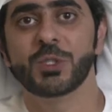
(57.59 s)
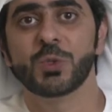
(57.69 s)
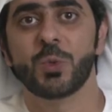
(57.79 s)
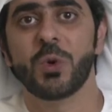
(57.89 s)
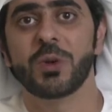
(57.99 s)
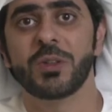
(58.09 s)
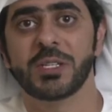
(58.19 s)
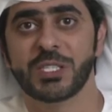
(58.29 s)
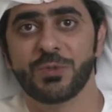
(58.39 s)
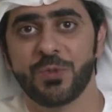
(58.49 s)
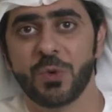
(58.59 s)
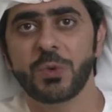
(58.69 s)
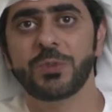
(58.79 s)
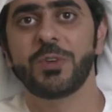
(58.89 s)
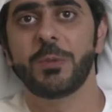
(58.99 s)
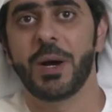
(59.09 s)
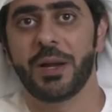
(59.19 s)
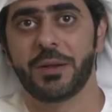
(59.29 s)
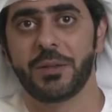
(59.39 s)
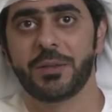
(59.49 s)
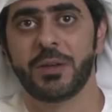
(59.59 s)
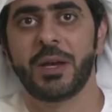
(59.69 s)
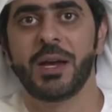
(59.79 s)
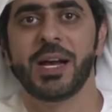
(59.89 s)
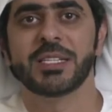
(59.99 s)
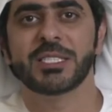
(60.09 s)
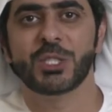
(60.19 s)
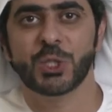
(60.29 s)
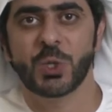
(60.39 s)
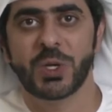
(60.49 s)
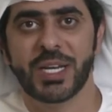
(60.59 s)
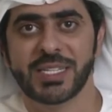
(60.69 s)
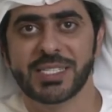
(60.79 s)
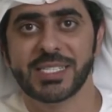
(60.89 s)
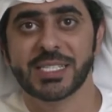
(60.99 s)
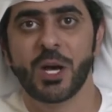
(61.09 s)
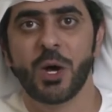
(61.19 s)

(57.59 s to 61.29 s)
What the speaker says: toward this fruitful market as it showcases